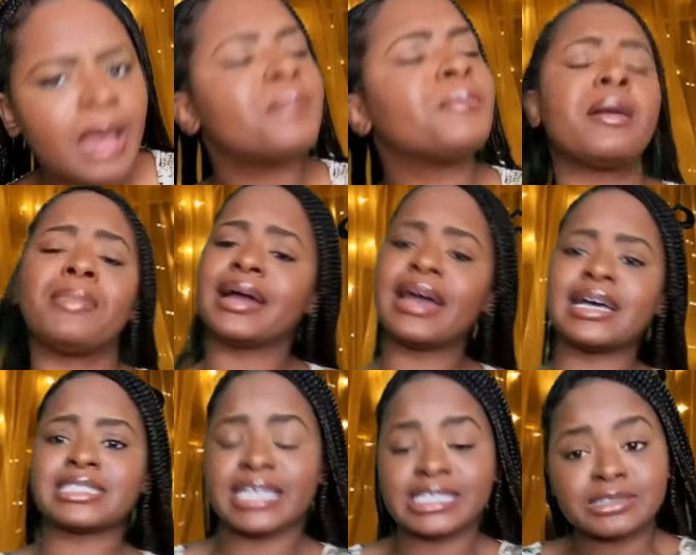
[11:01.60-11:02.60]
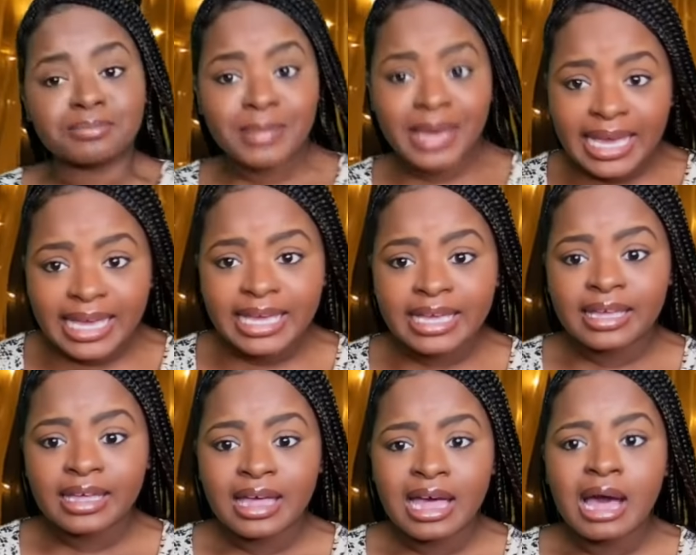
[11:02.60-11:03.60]
But because it's me,
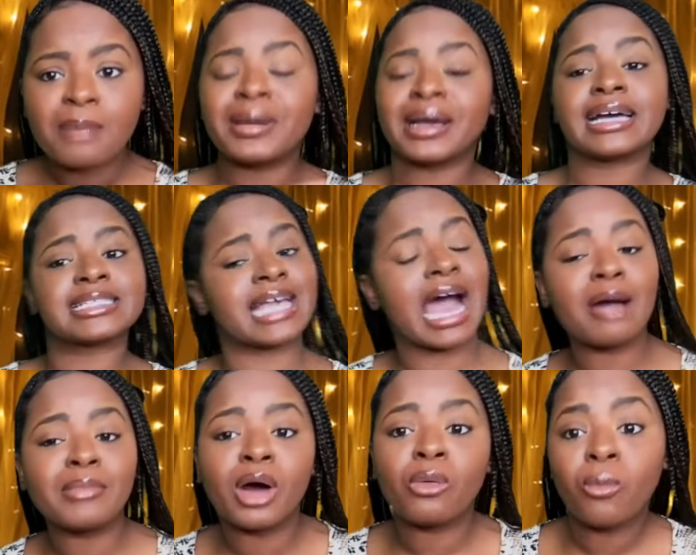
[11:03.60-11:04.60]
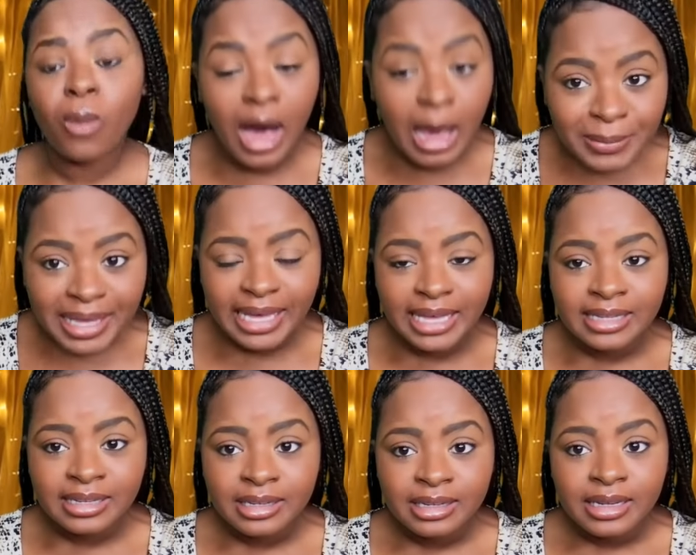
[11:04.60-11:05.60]
because I'm a woman,
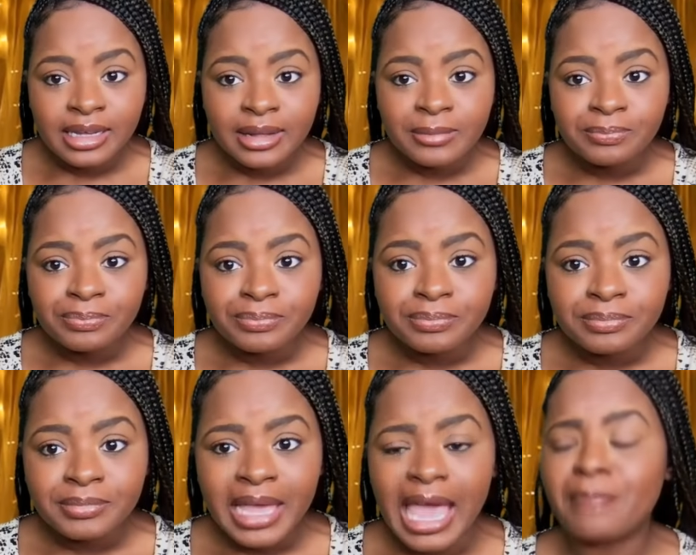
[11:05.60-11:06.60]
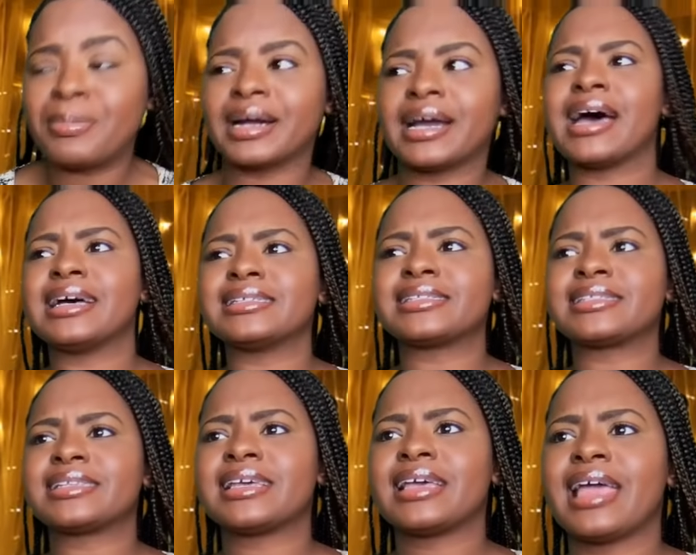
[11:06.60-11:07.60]
and because,
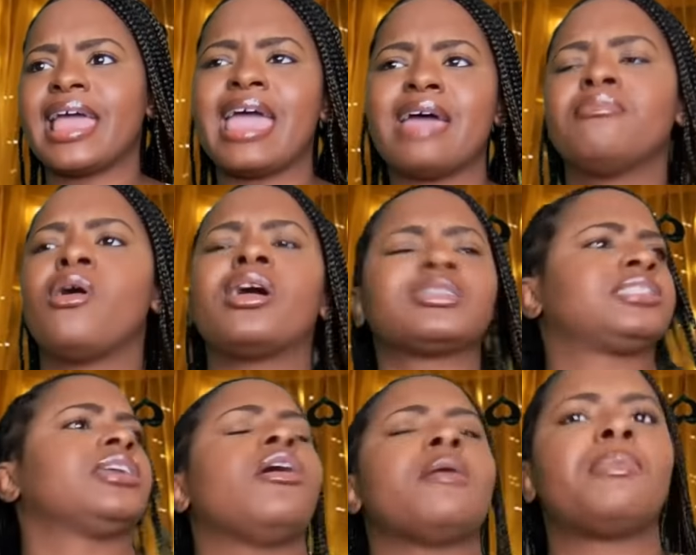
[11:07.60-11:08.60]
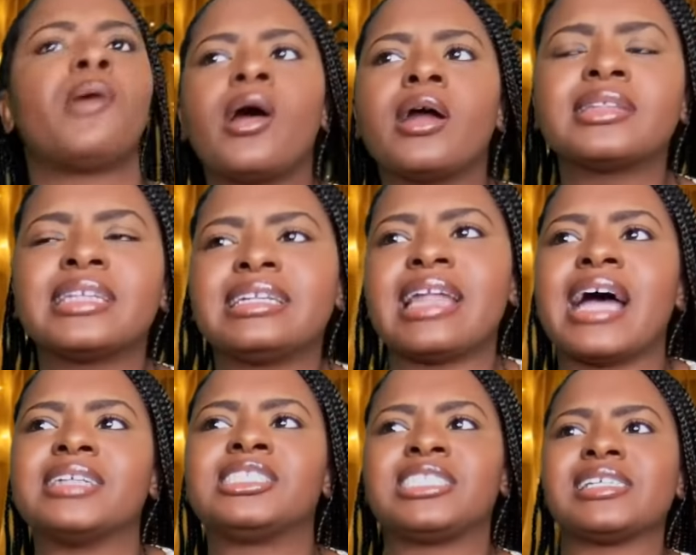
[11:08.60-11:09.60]
and more so importantly, not
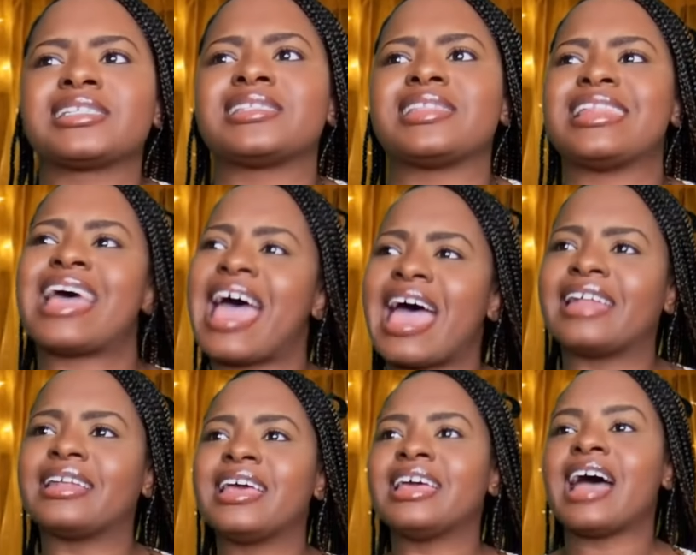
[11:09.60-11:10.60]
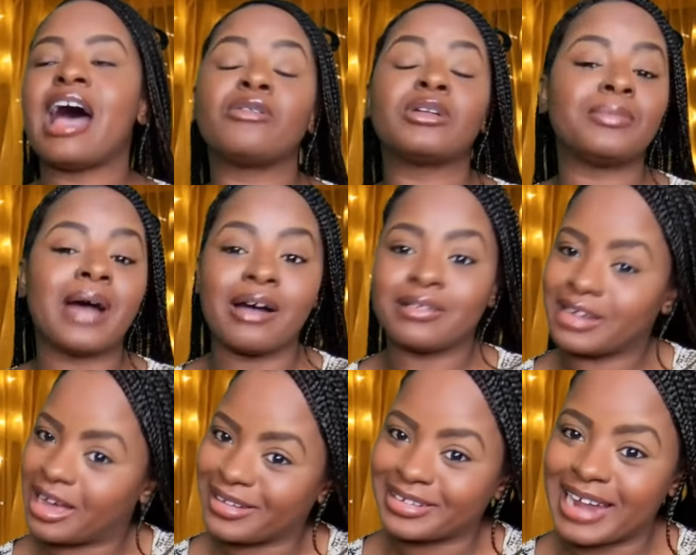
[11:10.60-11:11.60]
just that, I would have,
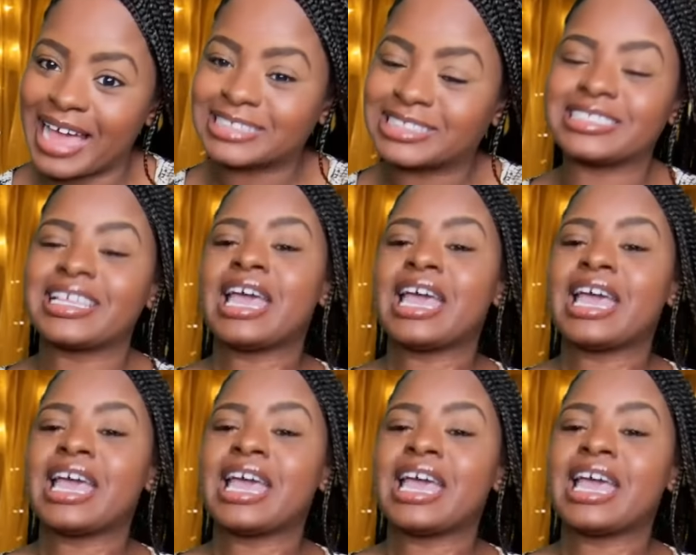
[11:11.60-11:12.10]
not just,